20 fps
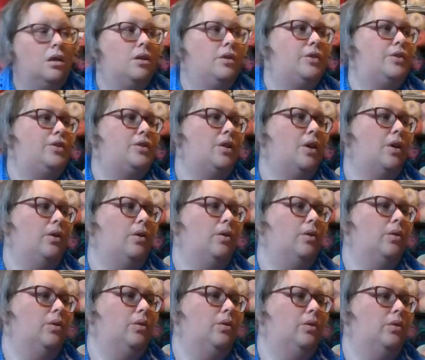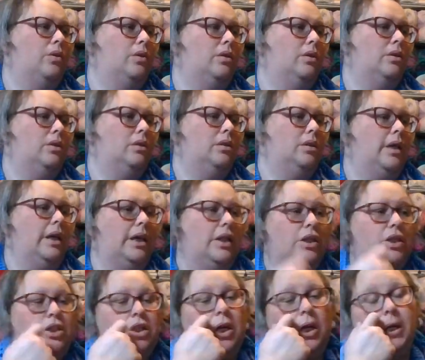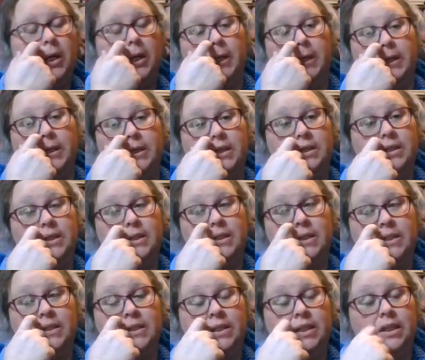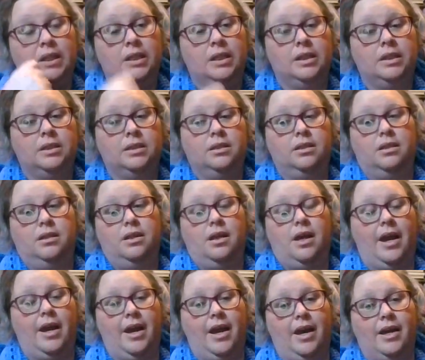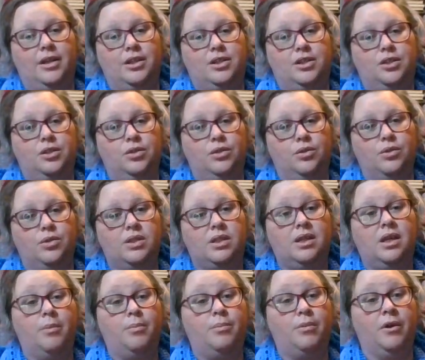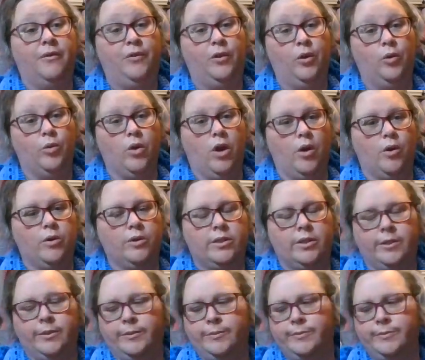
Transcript: So in turn, I had to skip a few rows.